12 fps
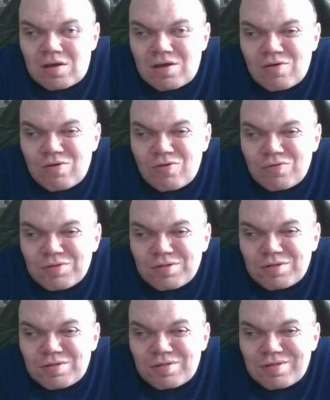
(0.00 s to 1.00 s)

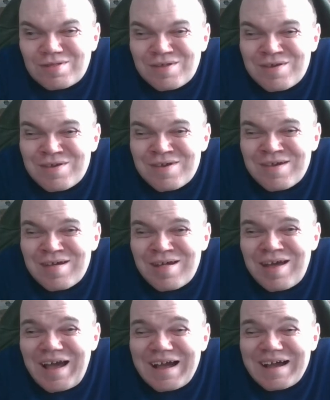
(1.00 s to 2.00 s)
else.
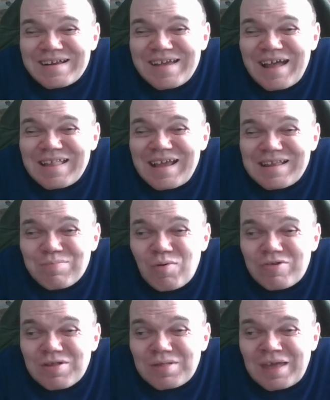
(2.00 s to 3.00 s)
And yeah, I think this
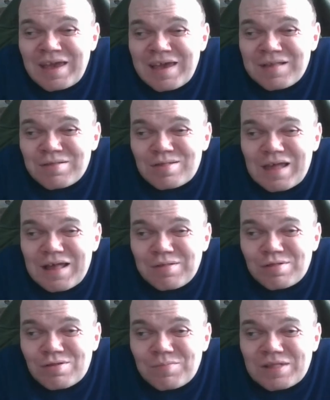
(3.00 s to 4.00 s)
movie just hits
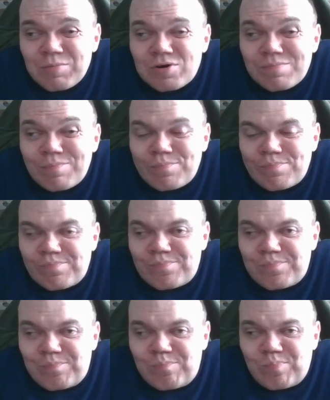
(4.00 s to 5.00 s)
some similar
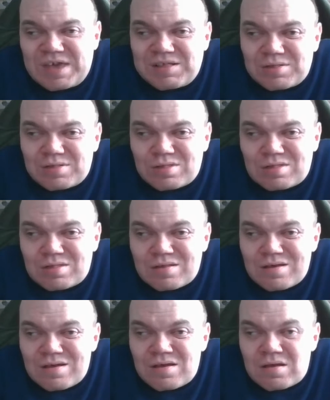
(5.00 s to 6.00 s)

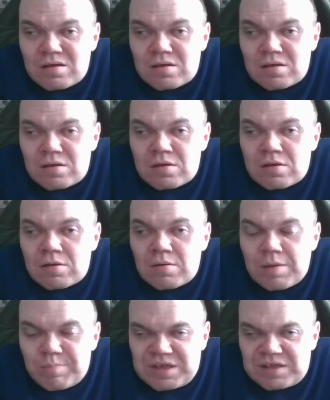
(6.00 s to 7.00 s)
beats.
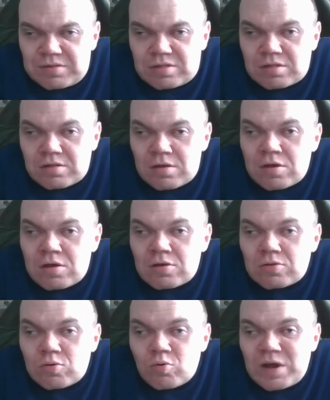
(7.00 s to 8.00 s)
Beats
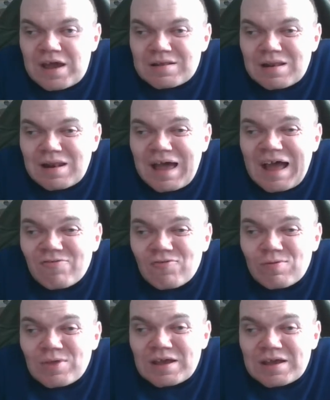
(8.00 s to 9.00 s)
to the last
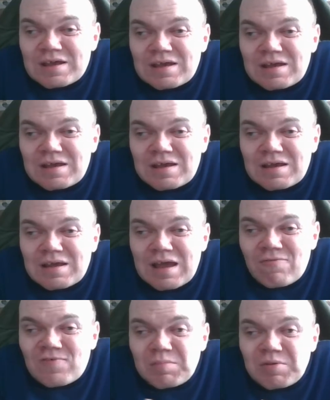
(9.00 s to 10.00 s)
one. Like,
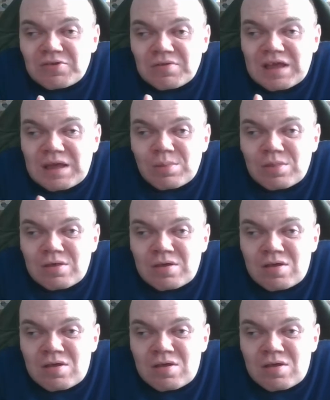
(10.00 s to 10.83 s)
Phoebe's just getting.